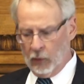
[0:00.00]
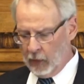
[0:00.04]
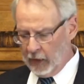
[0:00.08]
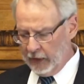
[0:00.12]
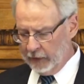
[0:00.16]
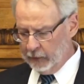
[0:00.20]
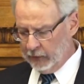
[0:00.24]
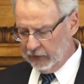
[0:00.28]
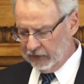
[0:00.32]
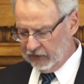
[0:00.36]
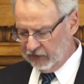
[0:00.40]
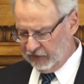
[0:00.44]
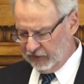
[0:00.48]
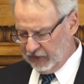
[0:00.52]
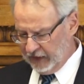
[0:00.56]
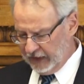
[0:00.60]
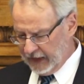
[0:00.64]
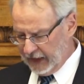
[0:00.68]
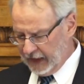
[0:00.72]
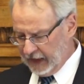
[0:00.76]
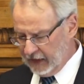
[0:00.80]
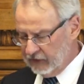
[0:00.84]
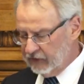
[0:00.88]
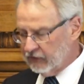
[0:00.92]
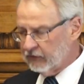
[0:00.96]
One was
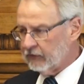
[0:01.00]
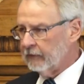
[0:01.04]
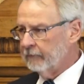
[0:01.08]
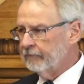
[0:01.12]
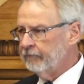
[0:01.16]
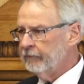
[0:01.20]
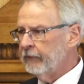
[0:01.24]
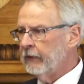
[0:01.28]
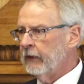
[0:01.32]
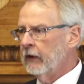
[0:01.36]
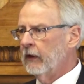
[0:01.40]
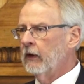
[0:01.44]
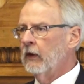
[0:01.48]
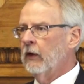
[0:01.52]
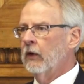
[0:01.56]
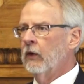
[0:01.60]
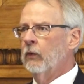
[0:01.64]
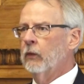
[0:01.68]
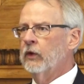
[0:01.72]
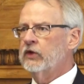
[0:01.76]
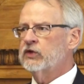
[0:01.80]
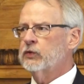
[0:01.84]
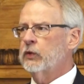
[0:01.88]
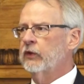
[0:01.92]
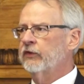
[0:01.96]
fides,
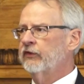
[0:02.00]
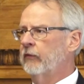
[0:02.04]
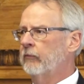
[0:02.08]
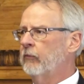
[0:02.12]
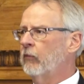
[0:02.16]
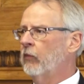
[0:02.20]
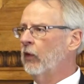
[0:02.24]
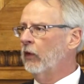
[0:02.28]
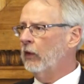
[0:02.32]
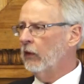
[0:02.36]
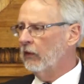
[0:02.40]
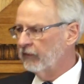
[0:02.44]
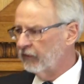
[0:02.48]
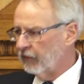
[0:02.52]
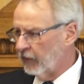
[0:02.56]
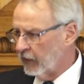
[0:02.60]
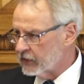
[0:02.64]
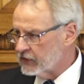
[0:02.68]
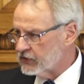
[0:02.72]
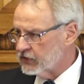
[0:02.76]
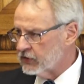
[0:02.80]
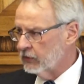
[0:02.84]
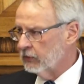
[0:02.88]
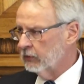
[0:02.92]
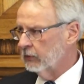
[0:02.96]
which was a moral
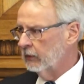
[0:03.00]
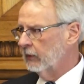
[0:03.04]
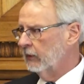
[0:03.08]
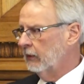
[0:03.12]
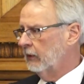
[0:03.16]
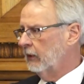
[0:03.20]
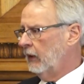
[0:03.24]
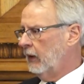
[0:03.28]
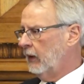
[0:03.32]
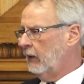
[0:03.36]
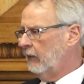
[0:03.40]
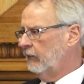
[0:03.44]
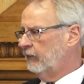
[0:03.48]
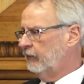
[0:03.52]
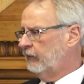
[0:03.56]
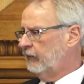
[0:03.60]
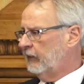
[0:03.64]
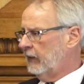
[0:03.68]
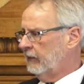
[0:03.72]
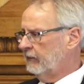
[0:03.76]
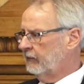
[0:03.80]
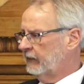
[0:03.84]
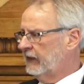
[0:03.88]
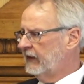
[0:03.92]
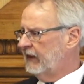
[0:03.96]
virtue
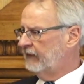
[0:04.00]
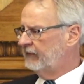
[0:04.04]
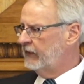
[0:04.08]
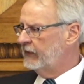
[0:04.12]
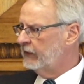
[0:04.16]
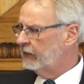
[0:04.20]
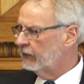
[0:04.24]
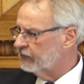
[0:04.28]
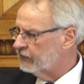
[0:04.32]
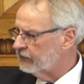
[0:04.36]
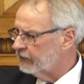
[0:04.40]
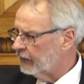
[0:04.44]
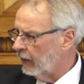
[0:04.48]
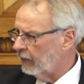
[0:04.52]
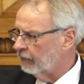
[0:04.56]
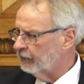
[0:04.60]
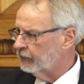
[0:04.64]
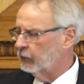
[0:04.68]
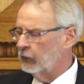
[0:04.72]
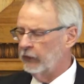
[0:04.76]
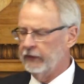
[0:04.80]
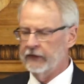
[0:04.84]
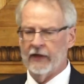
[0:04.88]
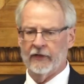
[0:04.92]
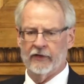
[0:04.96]
of giving yourself
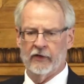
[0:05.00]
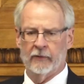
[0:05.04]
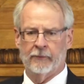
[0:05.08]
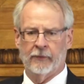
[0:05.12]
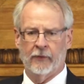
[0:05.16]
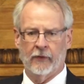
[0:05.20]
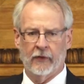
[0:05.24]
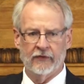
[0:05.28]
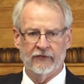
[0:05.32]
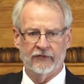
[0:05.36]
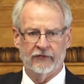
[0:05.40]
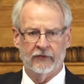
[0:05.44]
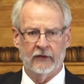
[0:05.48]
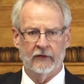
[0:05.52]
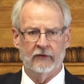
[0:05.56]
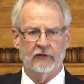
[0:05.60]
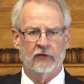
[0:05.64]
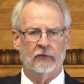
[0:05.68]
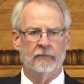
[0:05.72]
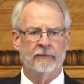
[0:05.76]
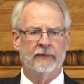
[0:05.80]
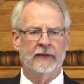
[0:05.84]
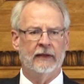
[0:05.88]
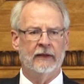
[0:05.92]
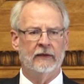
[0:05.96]
to another person,
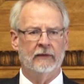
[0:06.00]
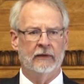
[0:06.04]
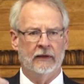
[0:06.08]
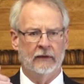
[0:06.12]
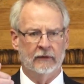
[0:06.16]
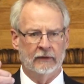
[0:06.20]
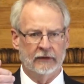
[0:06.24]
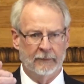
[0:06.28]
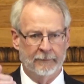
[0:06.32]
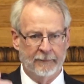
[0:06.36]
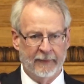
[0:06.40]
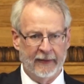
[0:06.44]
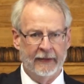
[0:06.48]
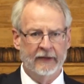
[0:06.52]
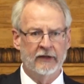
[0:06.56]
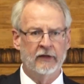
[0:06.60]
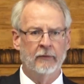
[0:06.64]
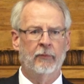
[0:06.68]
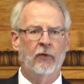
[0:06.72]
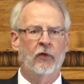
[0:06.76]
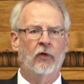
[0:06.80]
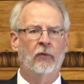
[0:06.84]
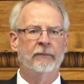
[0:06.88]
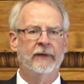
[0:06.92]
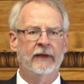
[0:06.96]
to being
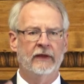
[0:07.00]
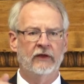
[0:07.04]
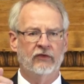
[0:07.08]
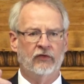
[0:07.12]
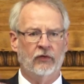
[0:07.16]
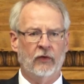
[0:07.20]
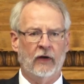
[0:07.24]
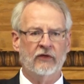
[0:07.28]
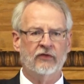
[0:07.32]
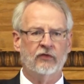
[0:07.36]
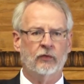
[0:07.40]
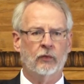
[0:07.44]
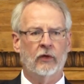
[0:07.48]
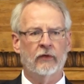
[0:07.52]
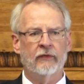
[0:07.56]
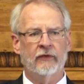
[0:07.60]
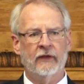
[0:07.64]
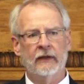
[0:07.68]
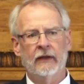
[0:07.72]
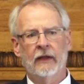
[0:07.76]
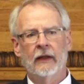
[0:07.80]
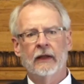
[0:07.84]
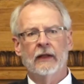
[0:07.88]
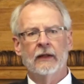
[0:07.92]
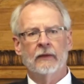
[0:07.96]
dependable, being
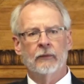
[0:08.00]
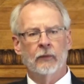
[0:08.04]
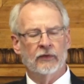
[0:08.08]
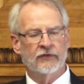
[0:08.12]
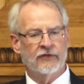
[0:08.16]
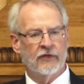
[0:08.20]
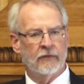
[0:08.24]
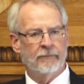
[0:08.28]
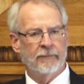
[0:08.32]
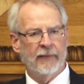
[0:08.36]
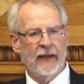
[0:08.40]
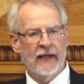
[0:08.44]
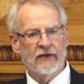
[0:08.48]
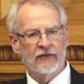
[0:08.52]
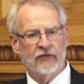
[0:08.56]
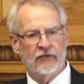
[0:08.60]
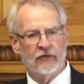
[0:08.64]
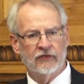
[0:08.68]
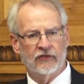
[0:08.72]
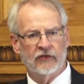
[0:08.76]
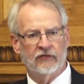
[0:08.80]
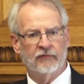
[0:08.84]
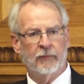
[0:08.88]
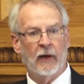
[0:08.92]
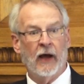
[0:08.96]
trustworthy, was the
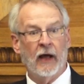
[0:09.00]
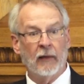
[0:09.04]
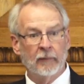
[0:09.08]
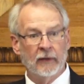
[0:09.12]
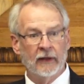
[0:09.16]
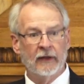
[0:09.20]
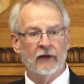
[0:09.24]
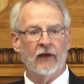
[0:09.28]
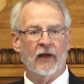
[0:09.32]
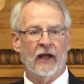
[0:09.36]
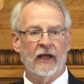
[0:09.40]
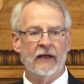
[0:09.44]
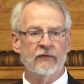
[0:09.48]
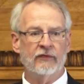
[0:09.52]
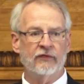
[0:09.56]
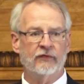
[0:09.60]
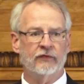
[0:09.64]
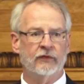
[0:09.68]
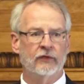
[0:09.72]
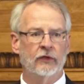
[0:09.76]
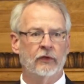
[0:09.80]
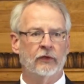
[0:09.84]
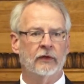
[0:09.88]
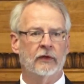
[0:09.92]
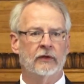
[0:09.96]
basis of public
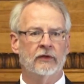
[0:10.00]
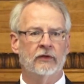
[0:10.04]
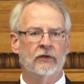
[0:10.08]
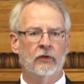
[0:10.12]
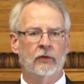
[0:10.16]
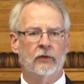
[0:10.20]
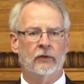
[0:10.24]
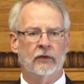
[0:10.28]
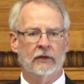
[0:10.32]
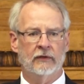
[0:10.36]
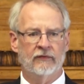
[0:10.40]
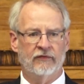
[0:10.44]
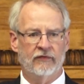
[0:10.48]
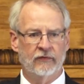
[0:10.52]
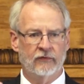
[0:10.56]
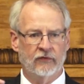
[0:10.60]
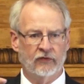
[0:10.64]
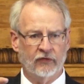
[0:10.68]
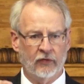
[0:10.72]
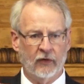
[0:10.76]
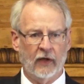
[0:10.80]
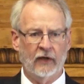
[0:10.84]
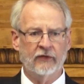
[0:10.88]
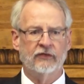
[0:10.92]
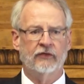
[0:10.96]
life. You could
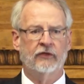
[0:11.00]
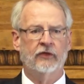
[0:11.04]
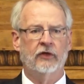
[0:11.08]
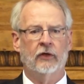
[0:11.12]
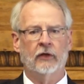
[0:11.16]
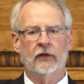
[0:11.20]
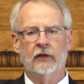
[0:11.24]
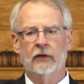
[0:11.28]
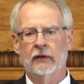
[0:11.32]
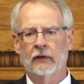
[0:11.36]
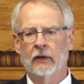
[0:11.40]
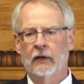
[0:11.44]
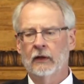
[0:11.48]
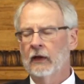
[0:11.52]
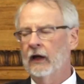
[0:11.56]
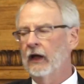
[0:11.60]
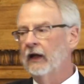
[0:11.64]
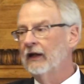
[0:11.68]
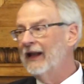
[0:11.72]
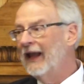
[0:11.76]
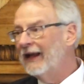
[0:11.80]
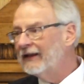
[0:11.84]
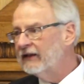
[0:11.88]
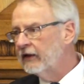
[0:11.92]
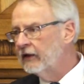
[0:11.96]
trust your
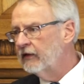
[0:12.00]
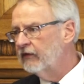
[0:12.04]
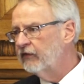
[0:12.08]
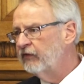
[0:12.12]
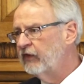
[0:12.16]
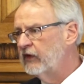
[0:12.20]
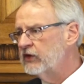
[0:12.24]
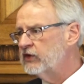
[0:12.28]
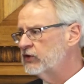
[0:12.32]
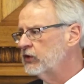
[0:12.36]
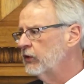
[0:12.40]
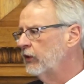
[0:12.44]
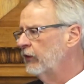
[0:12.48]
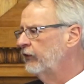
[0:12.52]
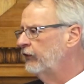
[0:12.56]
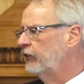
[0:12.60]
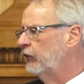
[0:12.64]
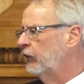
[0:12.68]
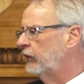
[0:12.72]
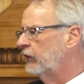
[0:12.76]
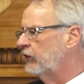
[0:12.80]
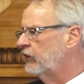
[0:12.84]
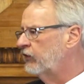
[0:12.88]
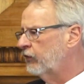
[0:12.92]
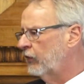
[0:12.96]
elected officials.
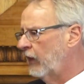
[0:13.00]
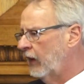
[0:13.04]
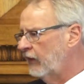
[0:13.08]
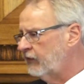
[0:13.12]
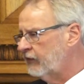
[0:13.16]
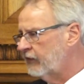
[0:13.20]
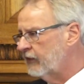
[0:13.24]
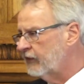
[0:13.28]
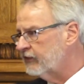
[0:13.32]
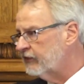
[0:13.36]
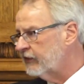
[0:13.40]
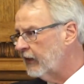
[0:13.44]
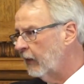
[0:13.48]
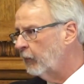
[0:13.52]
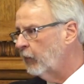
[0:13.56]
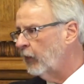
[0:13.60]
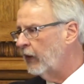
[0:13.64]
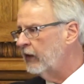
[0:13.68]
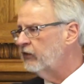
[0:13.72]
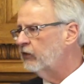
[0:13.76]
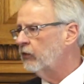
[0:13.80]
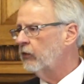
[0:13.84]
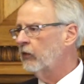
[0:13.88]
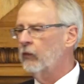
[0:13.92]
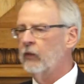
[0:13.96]
You could trust the
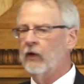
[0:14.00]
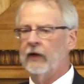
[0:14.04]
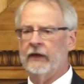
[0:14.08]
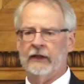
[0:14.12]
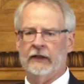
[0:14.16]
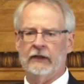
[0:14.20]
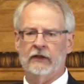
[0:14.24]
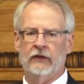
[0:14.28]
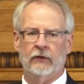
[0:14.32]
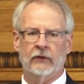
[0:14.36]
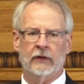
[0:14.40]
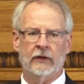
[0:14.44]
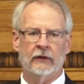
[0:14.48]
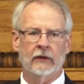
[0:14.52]
subways were running.